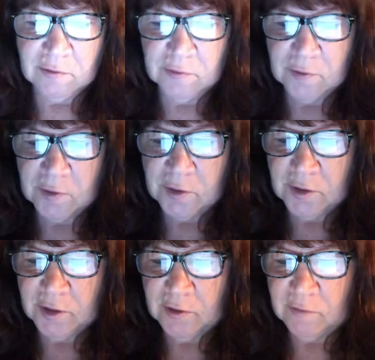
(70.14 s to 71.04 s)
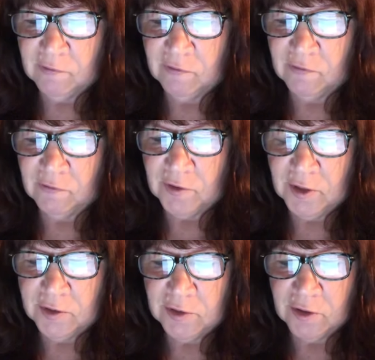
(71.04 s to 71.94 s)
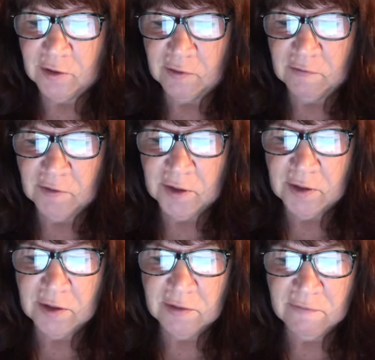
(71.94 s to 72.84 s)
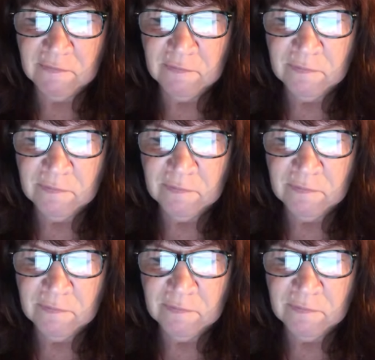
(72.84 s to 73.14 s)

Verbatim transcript: for in, in, interve, in